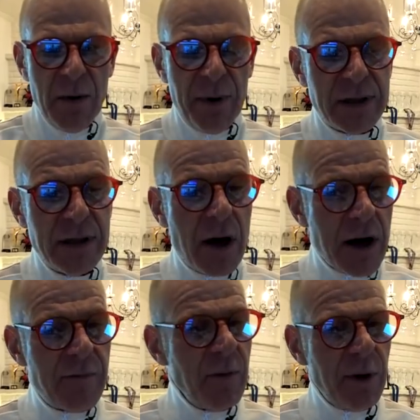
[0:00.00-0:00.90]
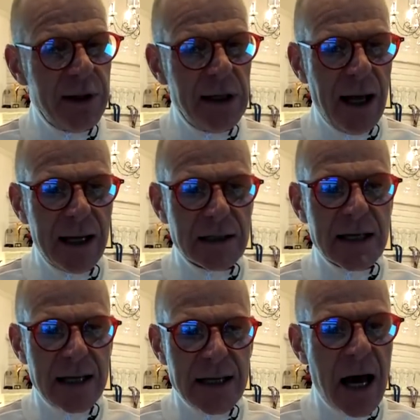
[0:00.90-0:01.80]
But not everybody likes
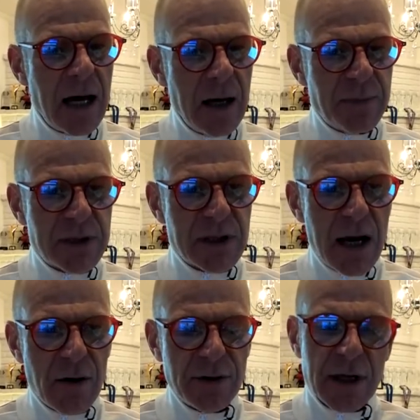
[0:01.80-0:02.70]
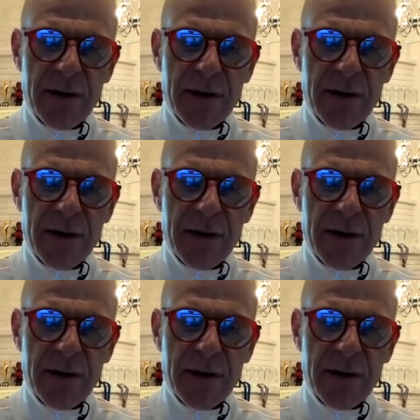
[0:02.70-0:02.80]
that hyped sound,